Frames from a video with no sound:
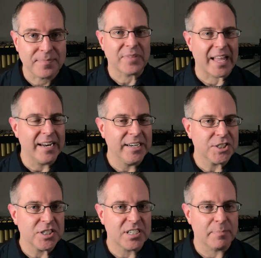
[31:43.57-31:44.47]
In
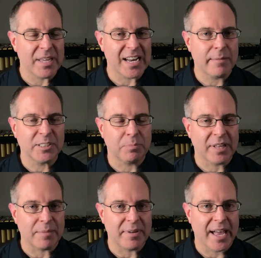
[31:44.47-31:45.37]
addition to being able to
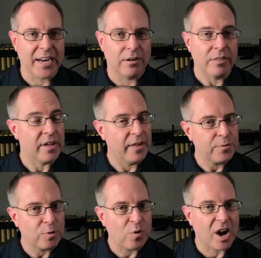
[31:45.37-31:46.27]
play piano, the other
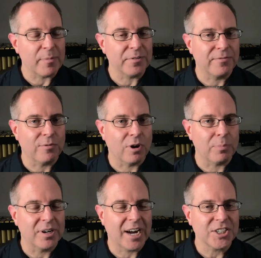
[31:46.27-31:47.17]
requirement for
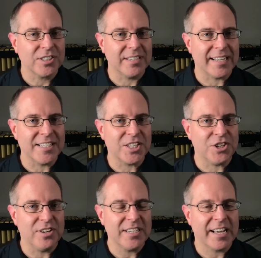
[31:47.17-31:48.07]
percussion is that you
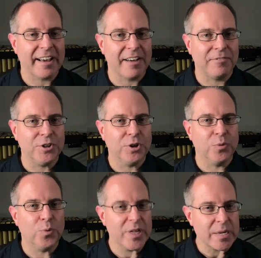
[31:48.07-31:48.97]
need to have good
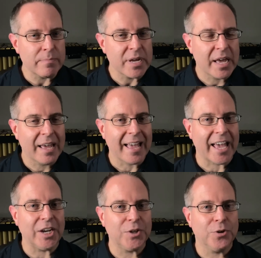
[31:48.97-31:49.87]
rhythm
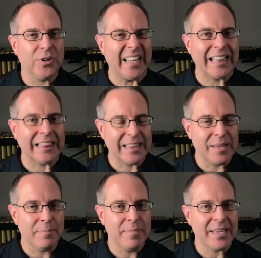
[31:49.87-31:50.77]
and good
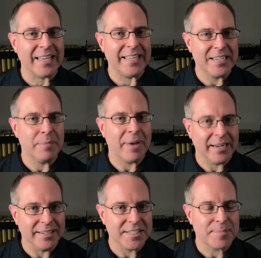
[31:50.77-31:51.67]
limb
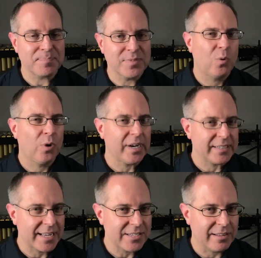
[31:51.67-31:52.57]
independence. We're going to
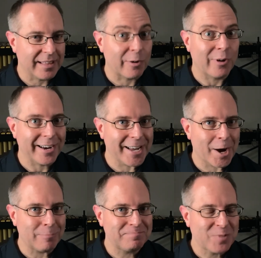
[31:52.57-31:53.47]
test you on that right
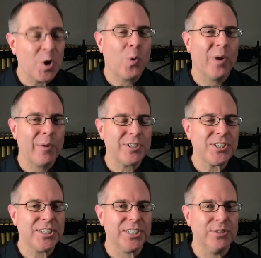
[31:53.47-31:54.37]
now. What I want you
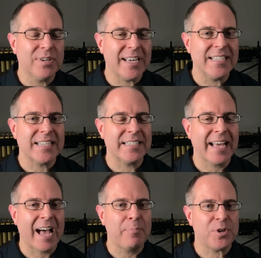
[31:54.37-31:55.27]
to do is to
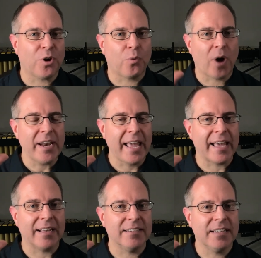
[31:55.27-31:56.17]
tap your right
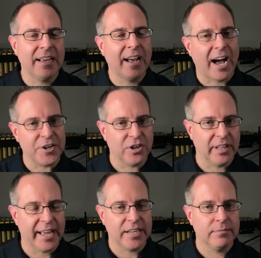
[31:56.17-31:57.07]
hand on your leg.